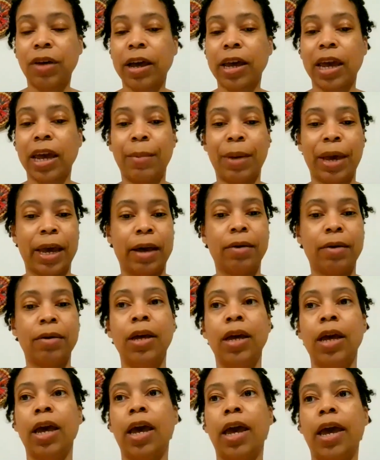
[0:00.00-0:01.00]
So I came back out
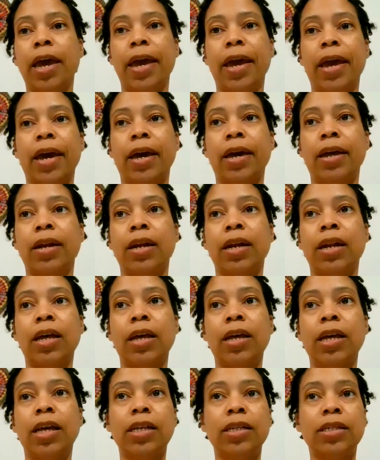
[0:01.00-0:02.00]

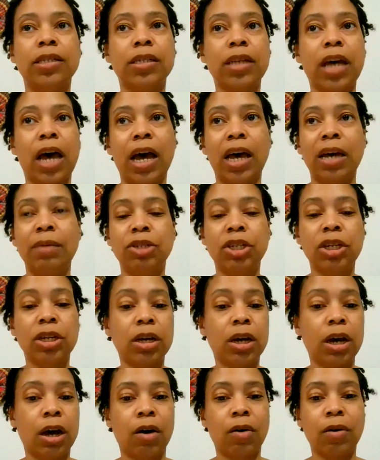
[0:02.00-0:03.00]
and it's time
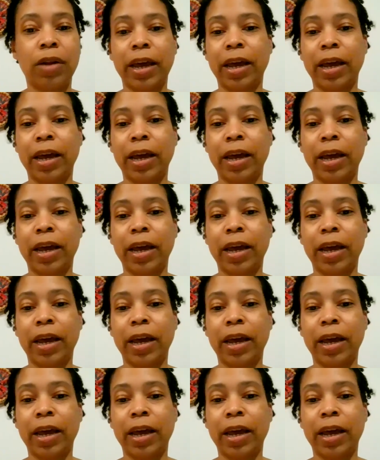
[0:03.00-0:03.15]
to go.